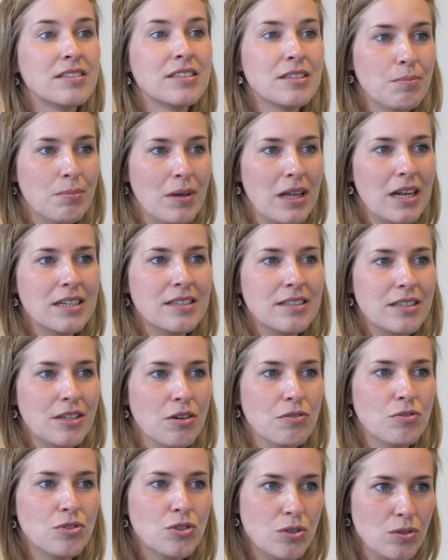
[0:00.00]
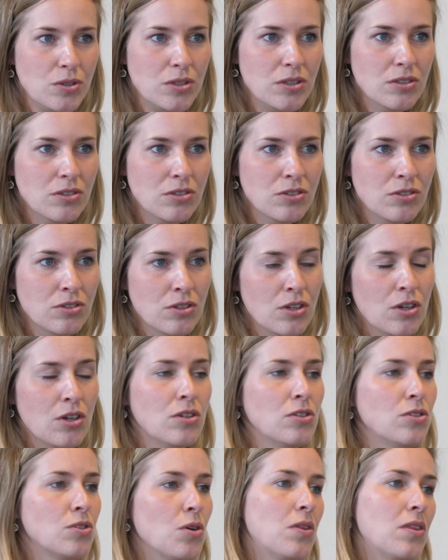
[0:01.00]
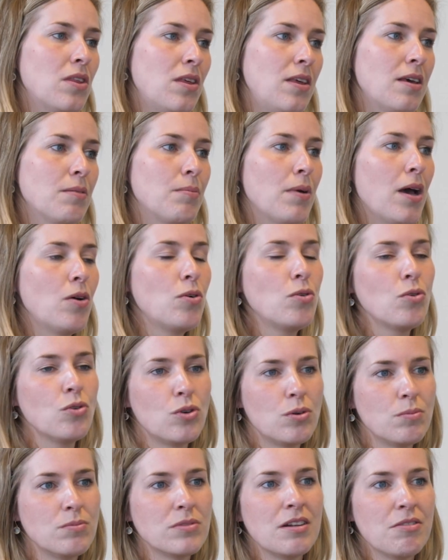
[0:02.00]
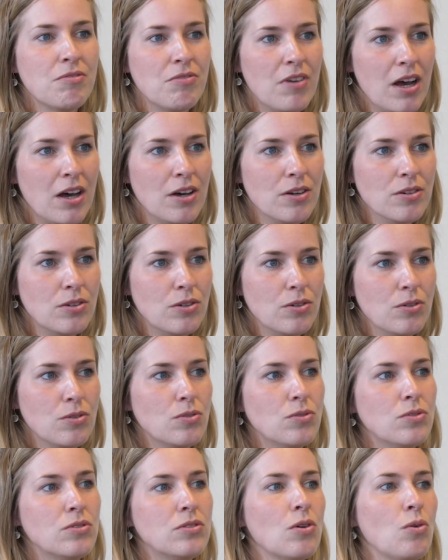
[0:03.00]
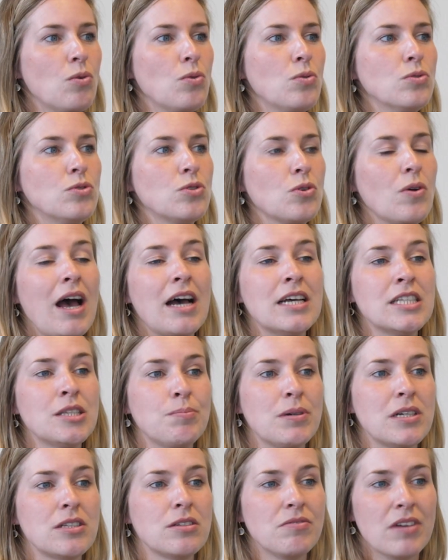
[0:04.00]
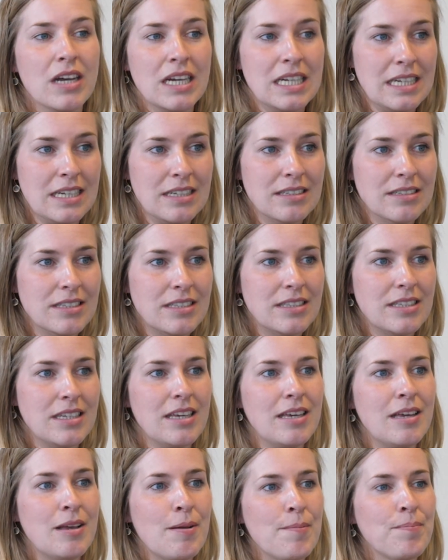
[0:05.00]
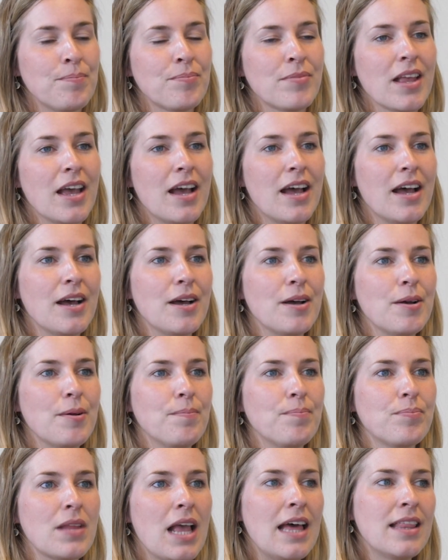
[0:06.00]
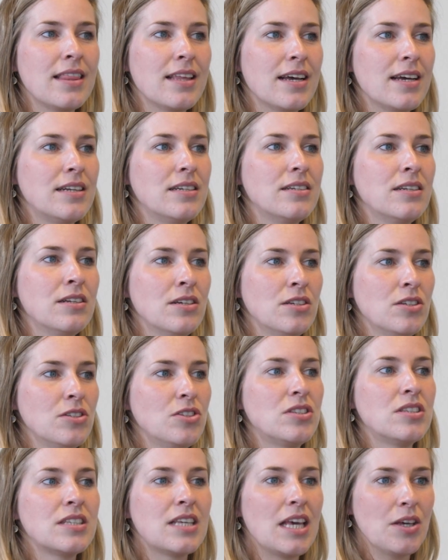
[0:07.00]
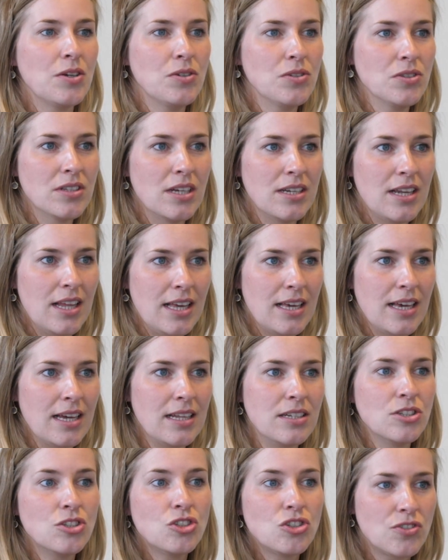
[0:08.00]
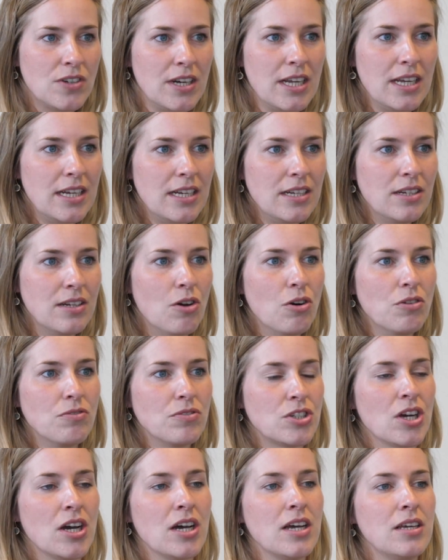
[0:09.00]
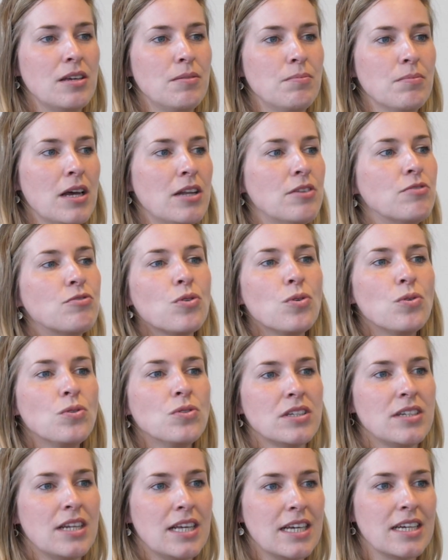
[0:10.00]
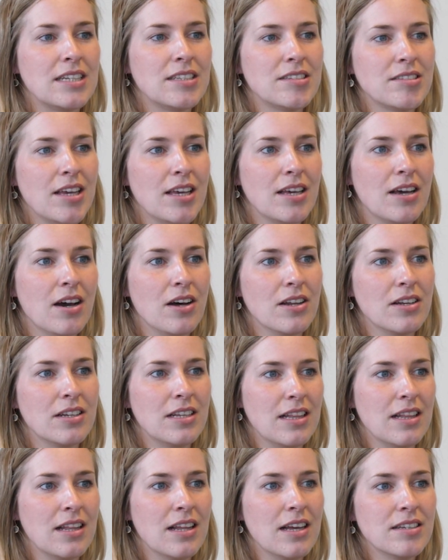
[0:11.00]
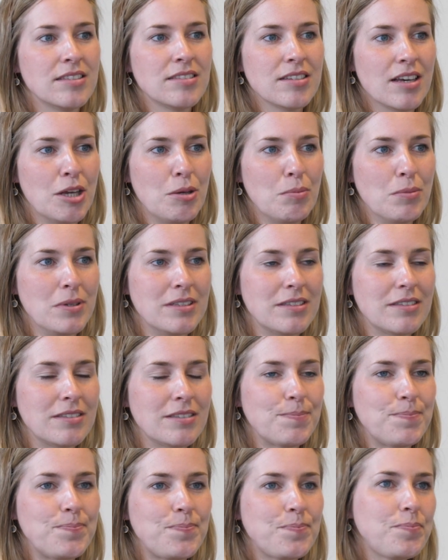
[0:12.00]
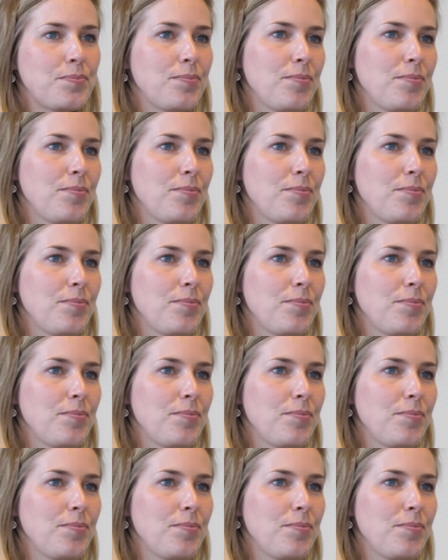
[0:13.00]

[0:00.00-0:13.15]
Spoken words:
stability of students. So think about norms and values, also aspects of identity, and then skills that they can train over time and roles that they can take on in assignments.